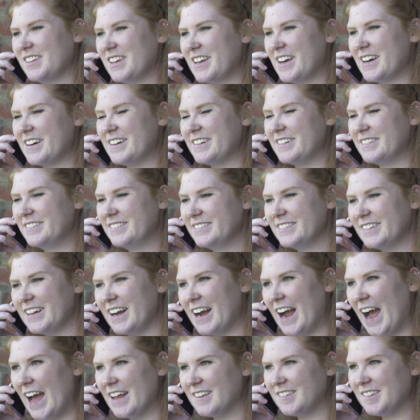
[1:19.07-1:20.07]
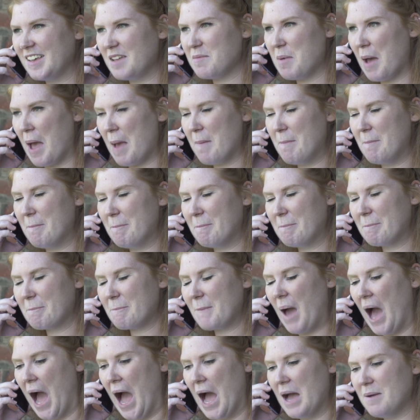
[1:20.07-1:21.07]
Cool, all right, see you babe.
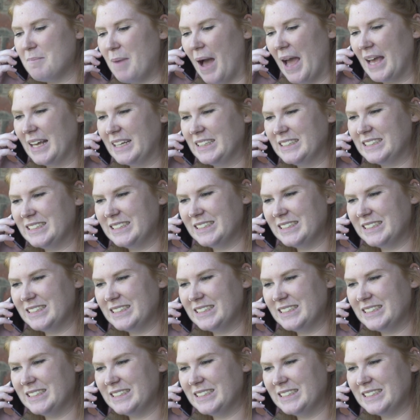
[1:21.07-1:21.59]
Bye.